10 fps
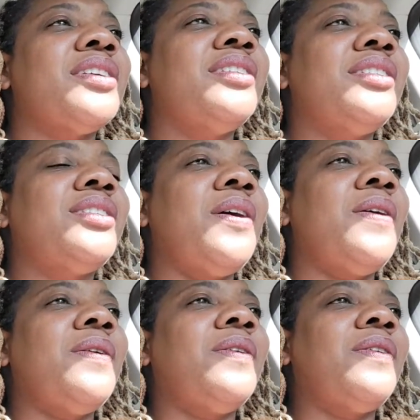
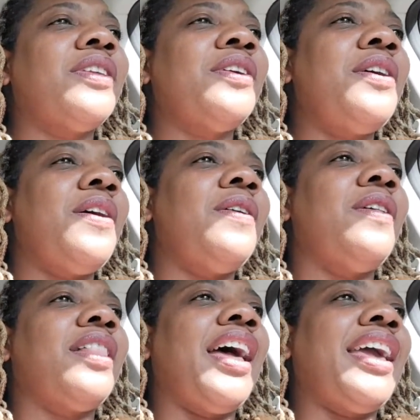So, you
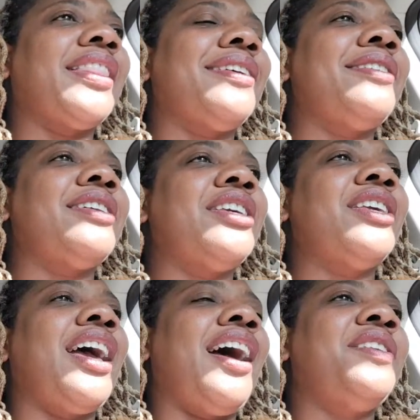know, like
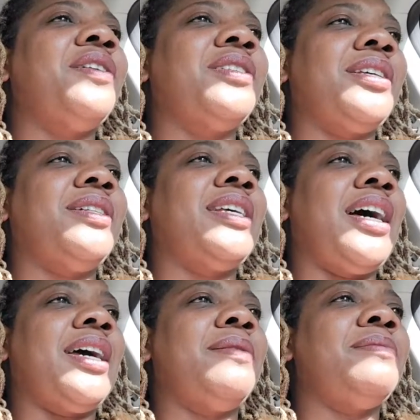I know
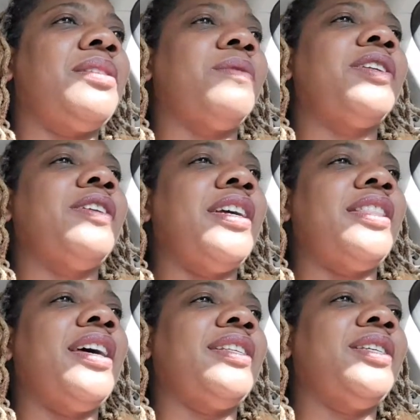sometimes when you're
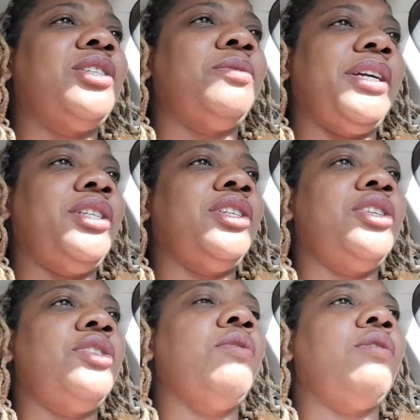in that
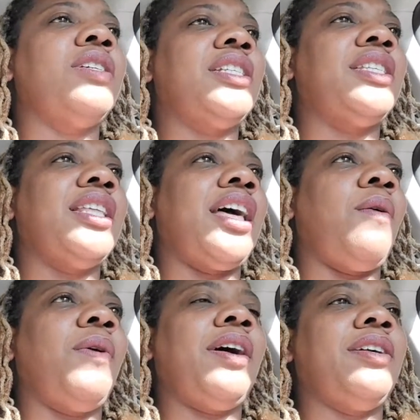situation, you only see
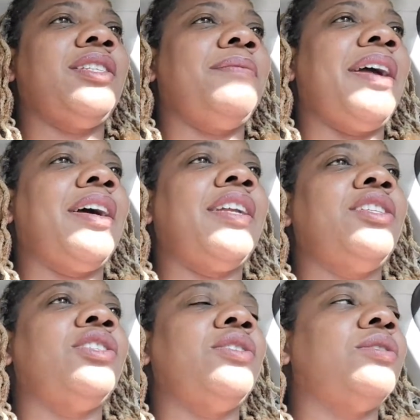that, what else am I going
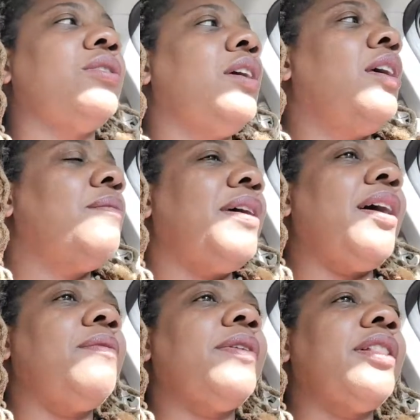to do? But
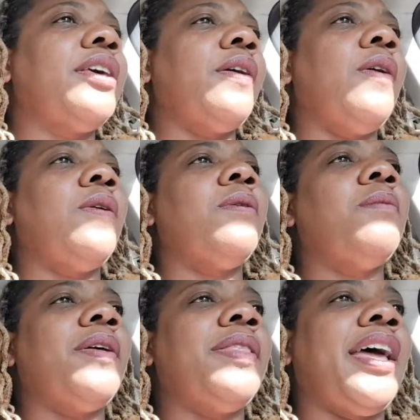I really hope,
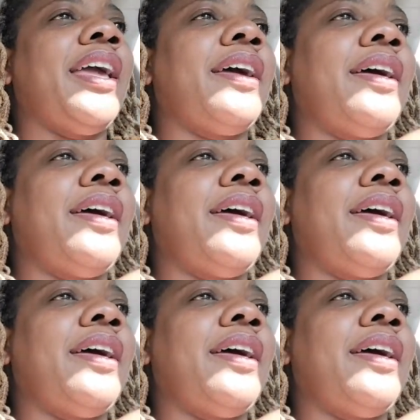like,